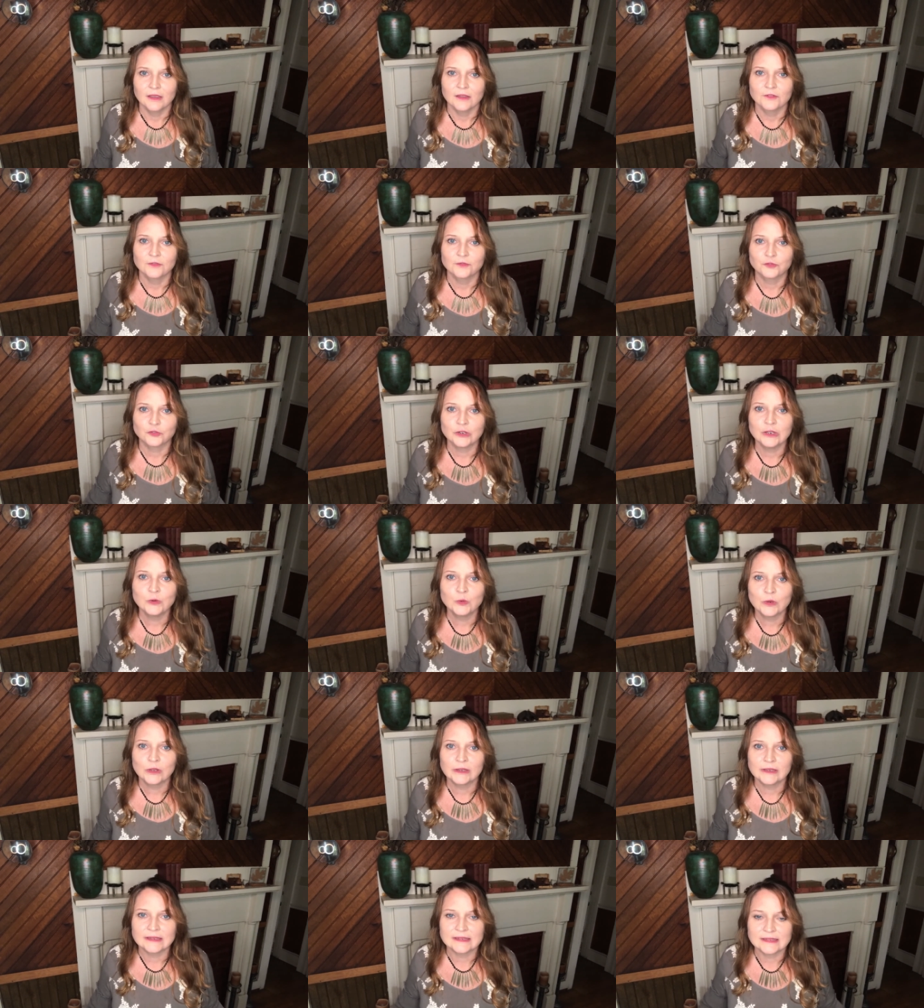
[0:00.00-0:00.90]
Free
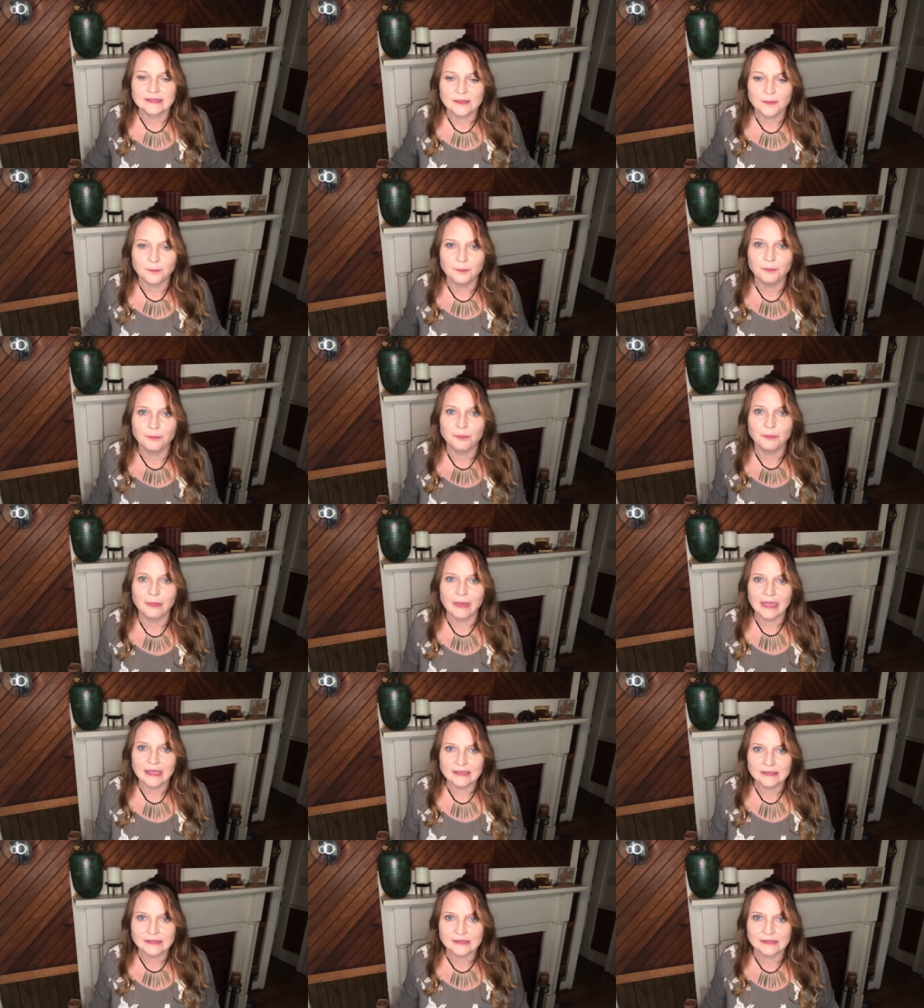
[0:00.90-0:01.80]
will is the
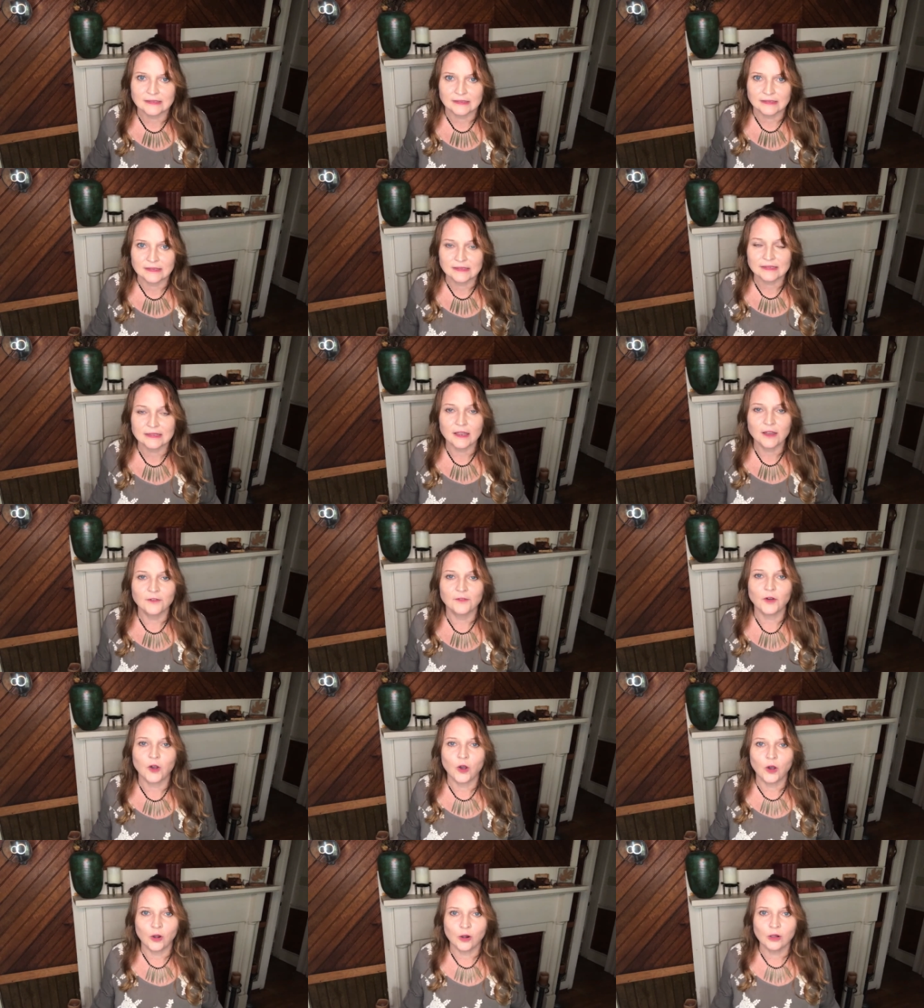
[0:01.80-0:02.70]
basis of
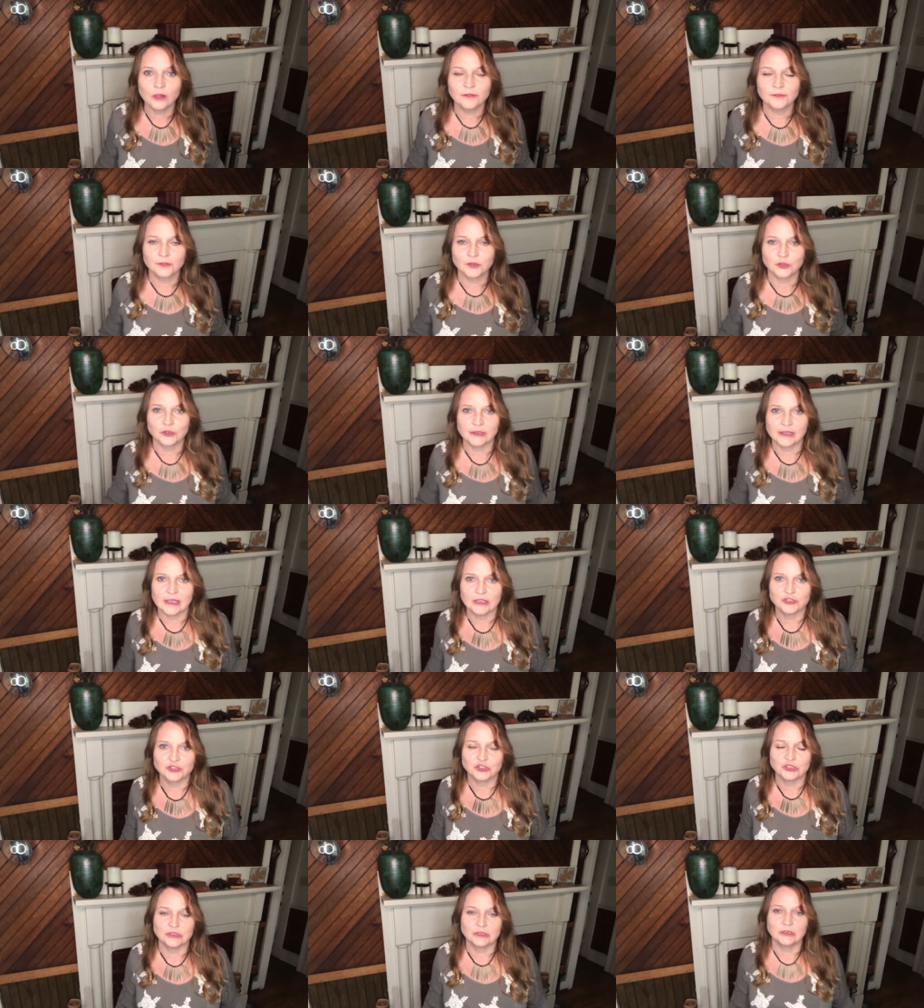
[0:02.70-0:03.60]
all of
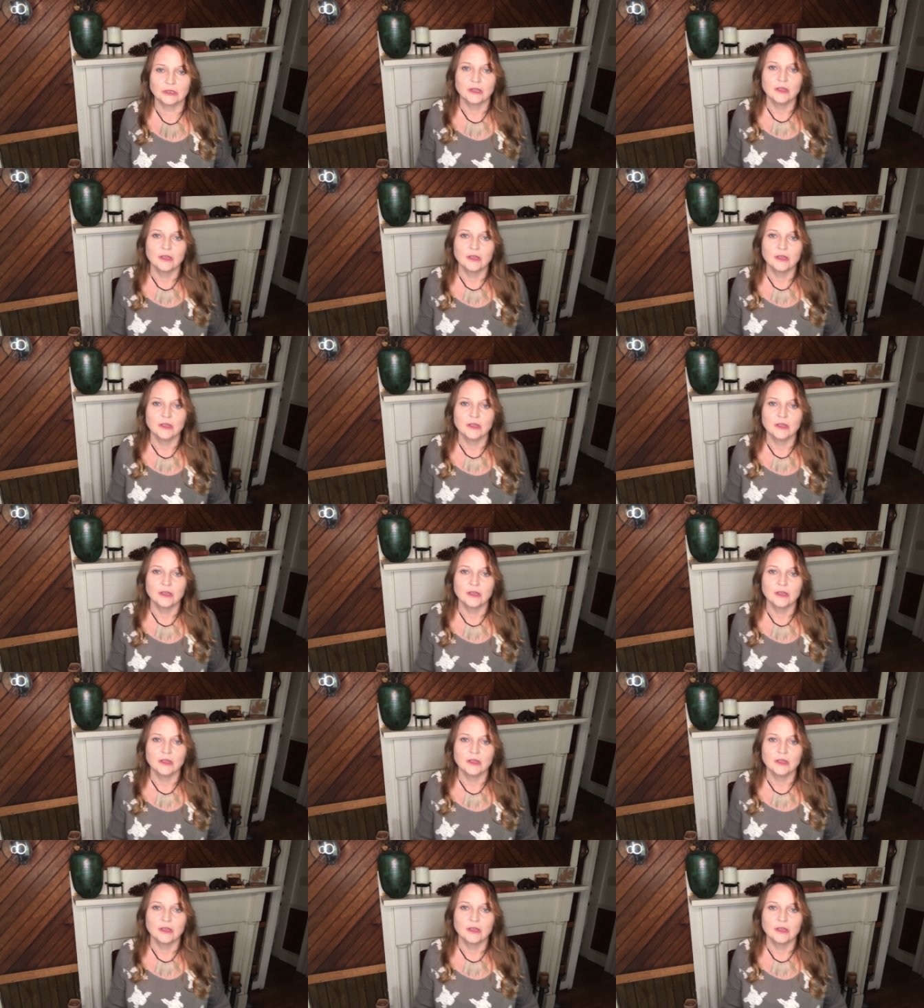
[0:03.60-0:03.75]
creation.